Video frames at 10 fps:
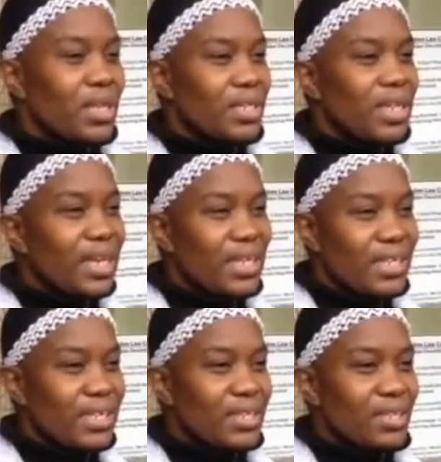It's not
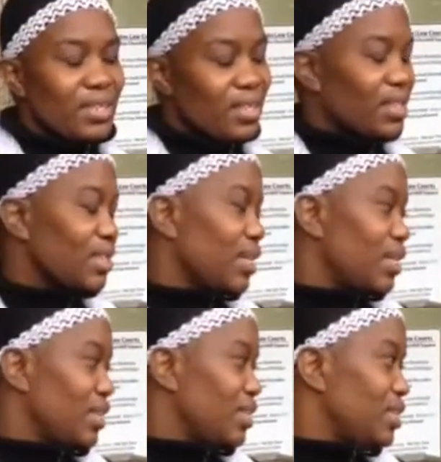easy, like, it's not
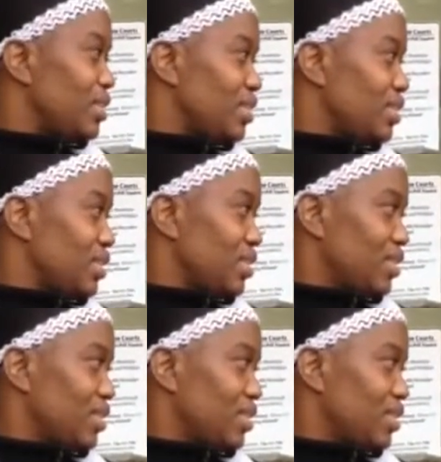an easy,